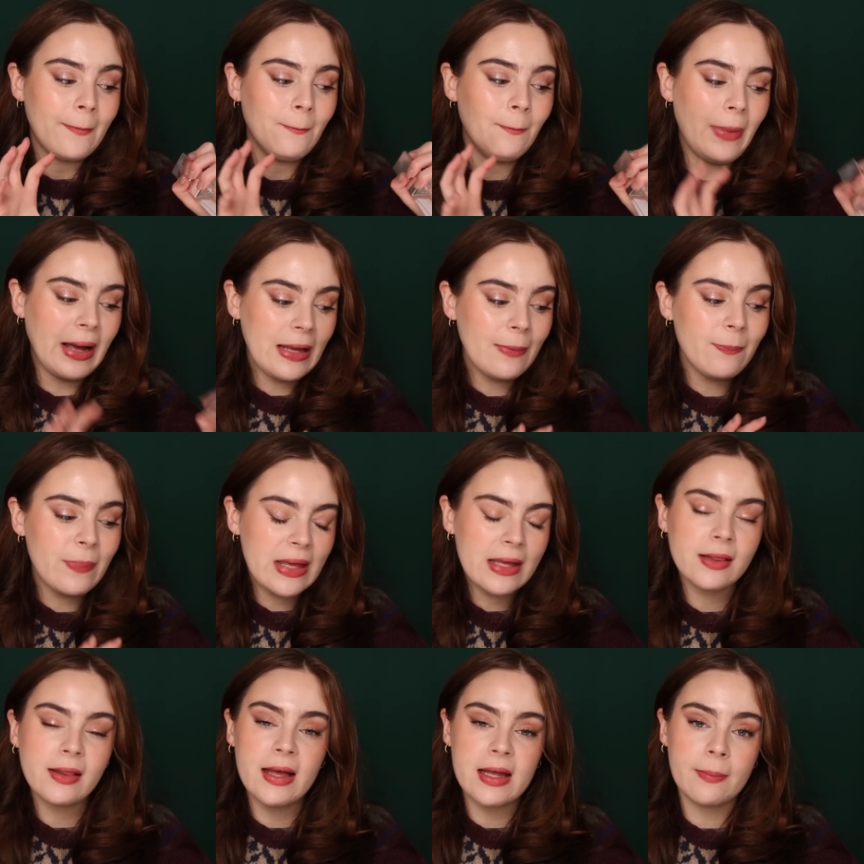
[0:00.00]
might
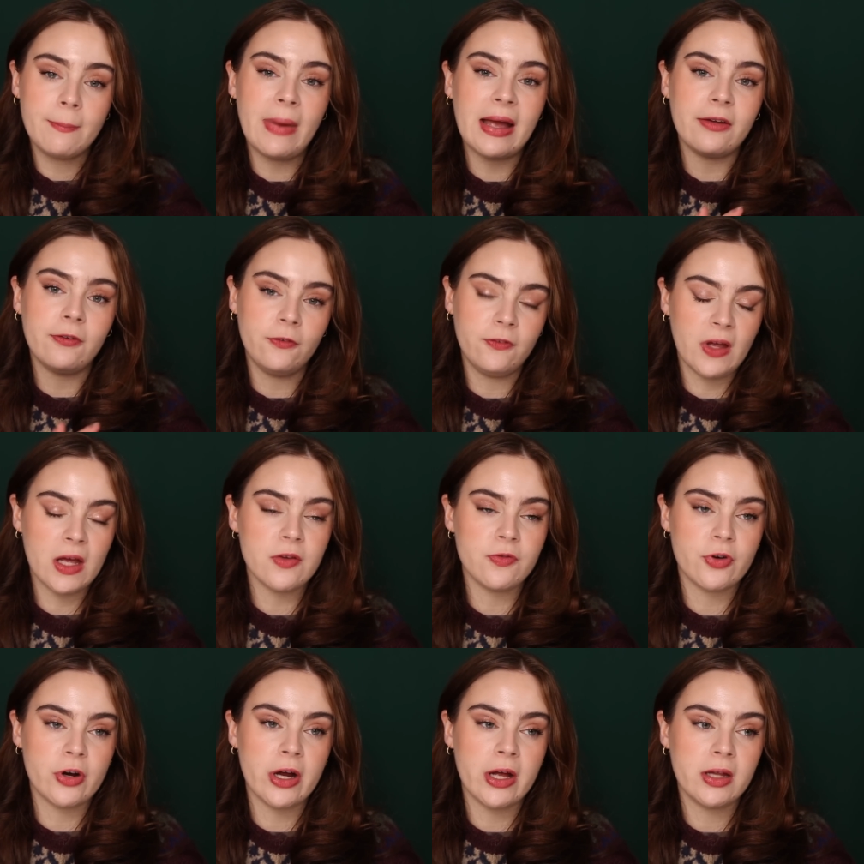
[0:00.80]
be like my
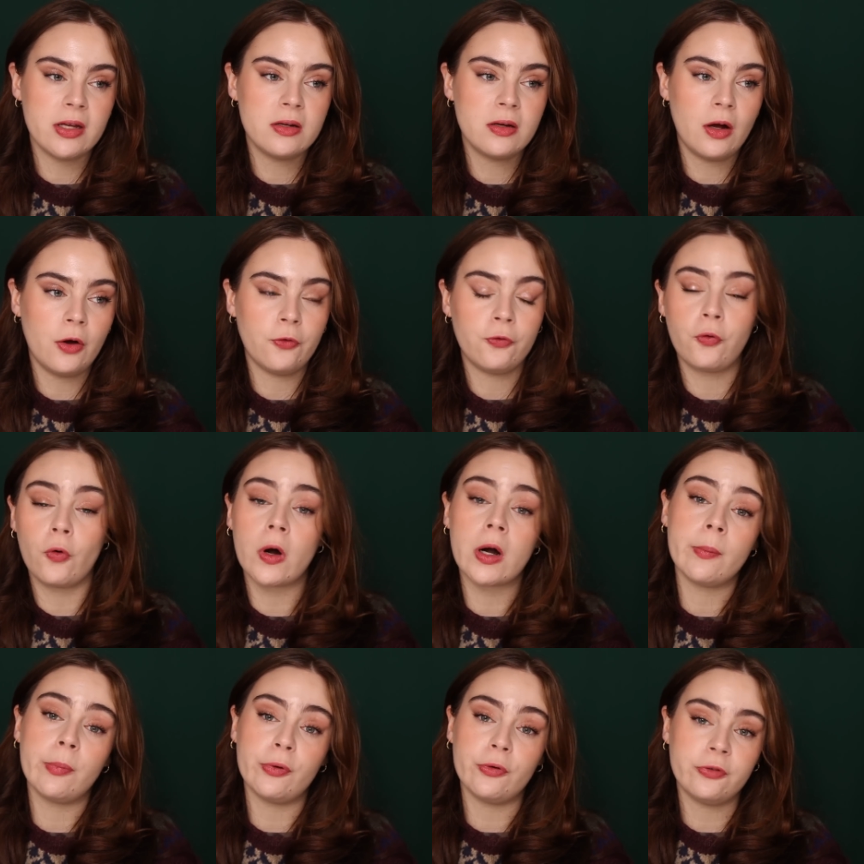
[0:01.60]
favorite
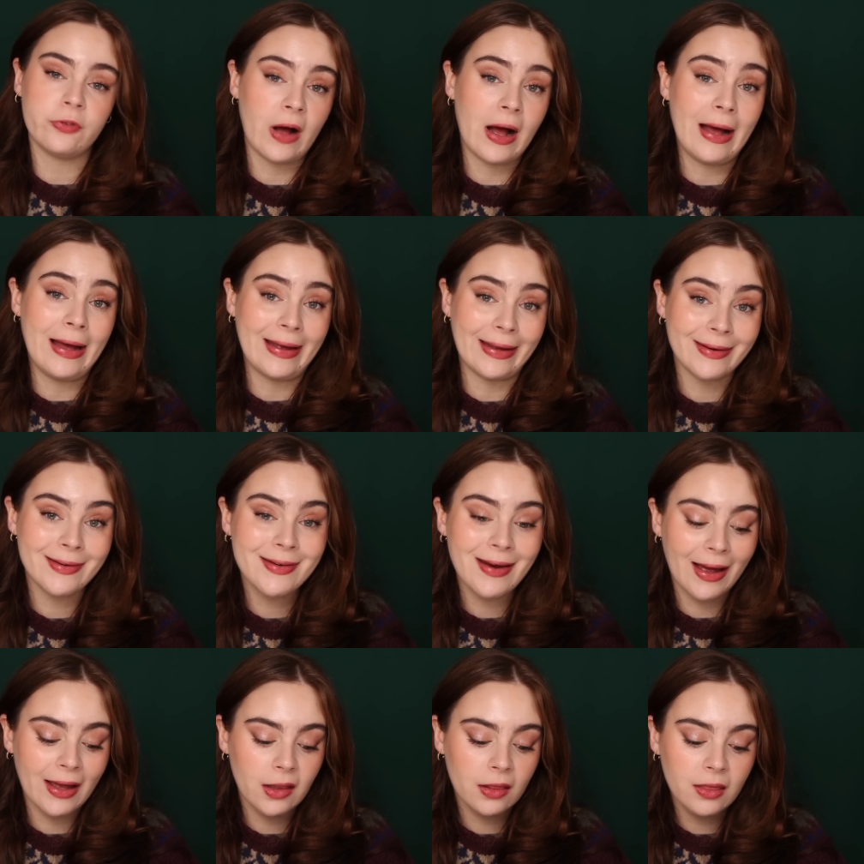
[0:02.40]
affordable
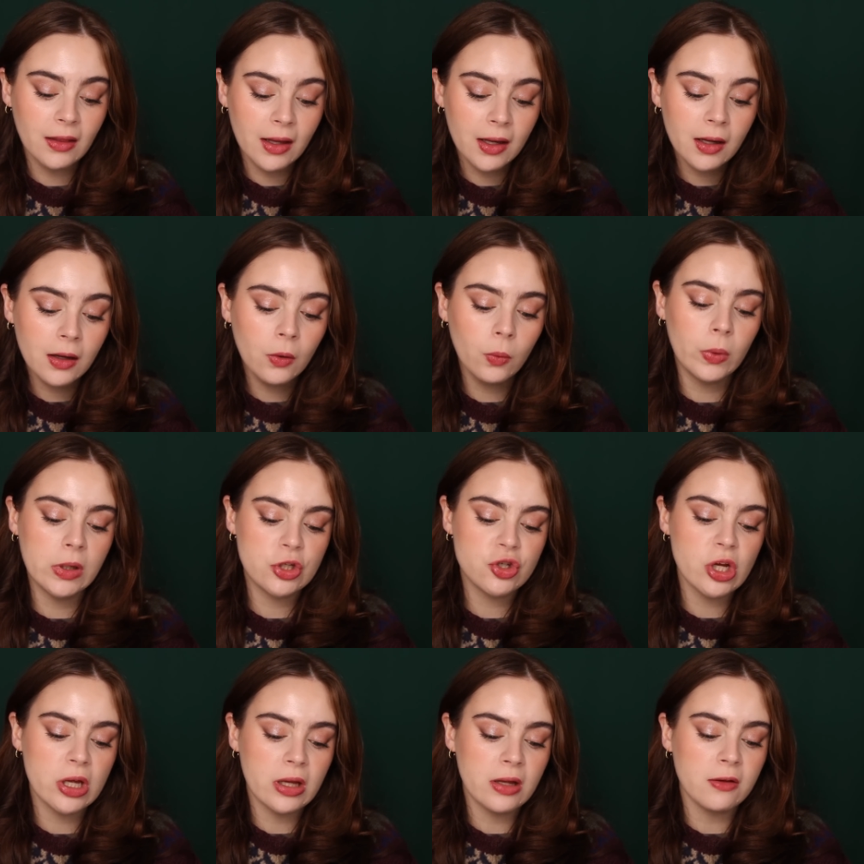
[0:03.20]
find, I think,
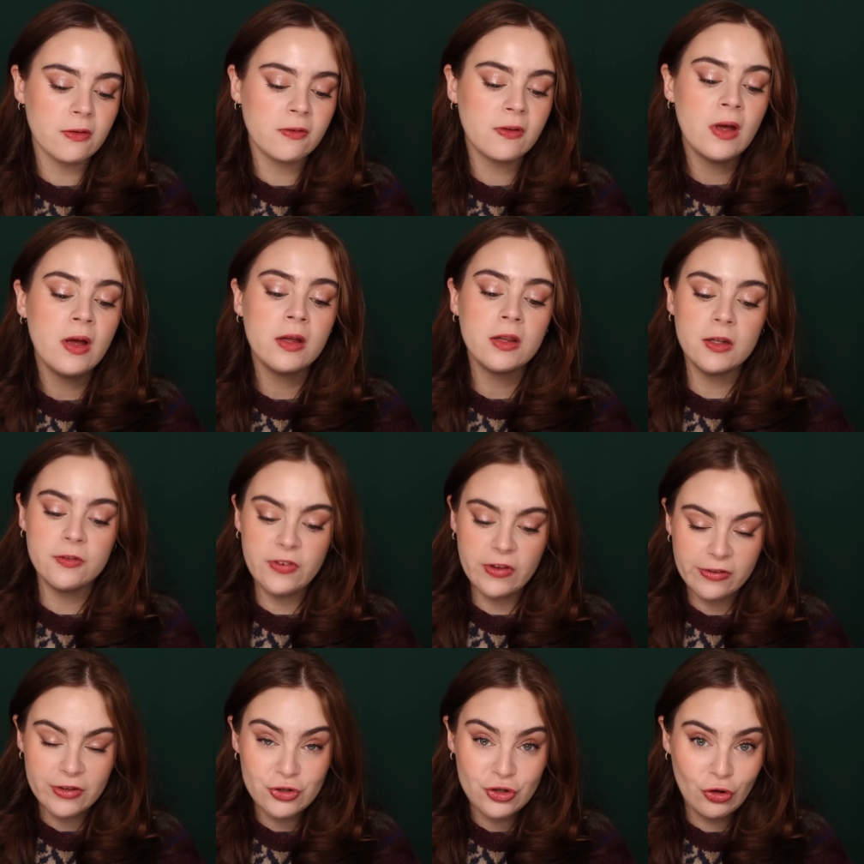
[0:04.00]
which is the
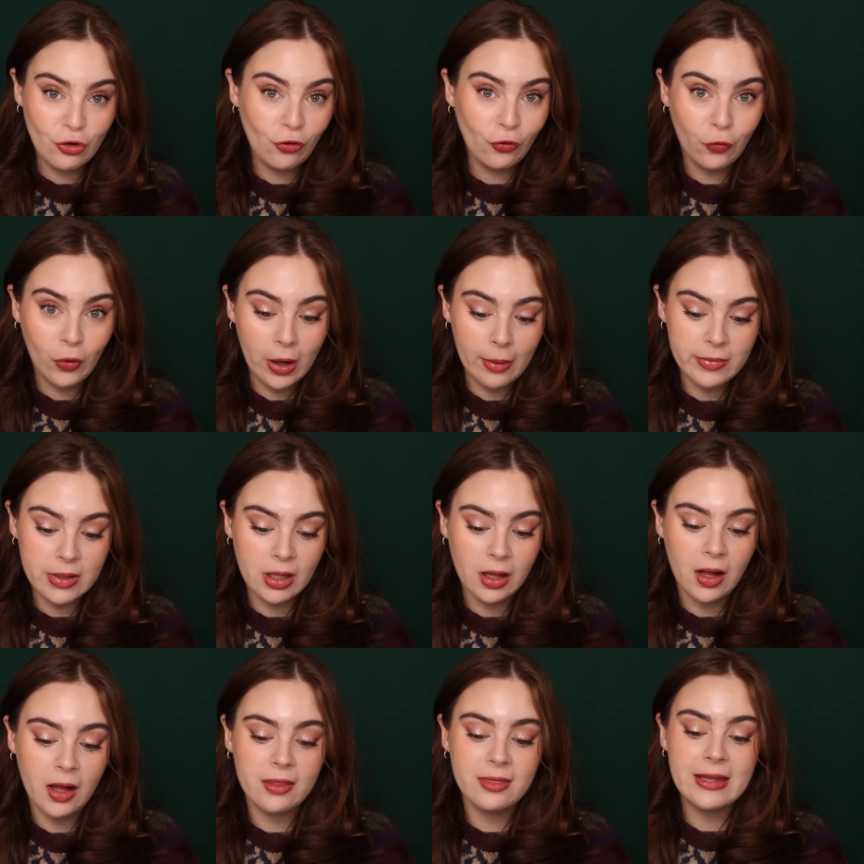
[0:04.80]
Physician's
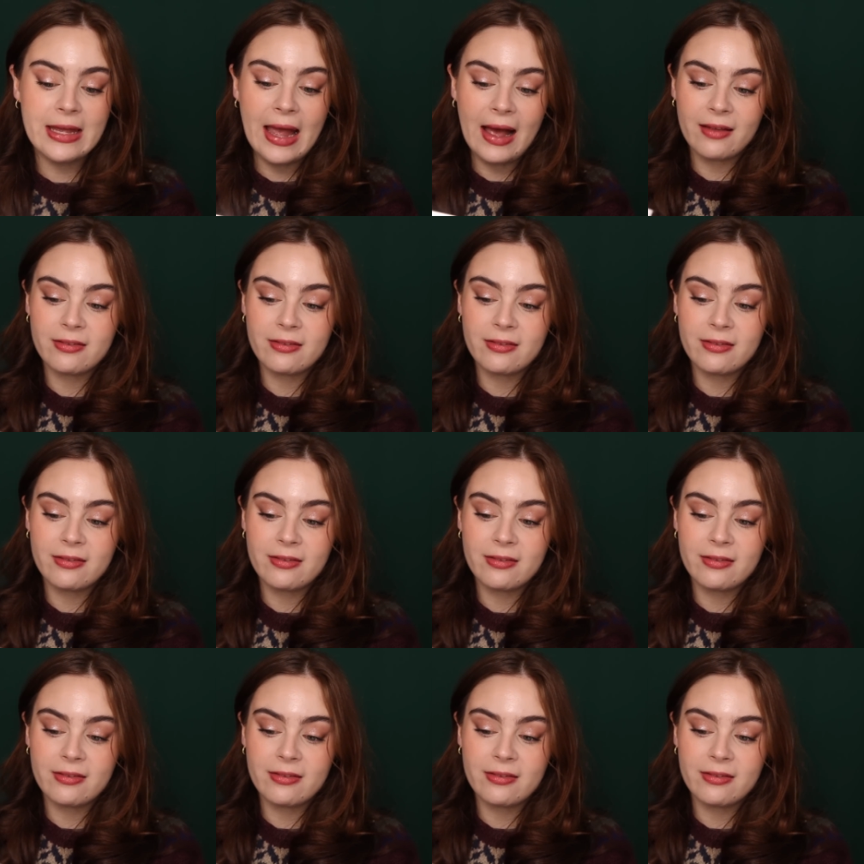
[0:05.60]
Formula, the